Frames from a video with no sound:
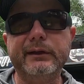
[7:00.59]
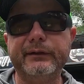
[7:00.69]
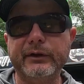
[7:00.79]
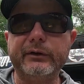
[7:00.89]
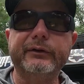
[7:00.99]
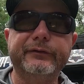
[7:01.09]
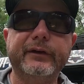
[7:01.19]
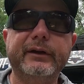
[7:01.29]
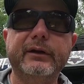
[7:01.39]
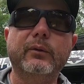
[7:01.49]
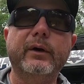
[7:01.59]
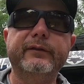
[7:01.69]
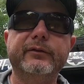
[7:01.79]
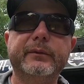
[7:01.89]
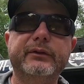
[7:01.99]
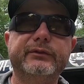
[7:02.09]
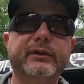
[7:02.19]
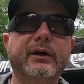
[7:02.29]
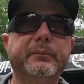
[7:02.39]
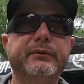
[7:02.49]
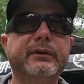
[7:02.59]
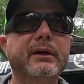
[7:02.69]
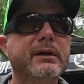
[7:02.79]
to 30 feet away from these stumps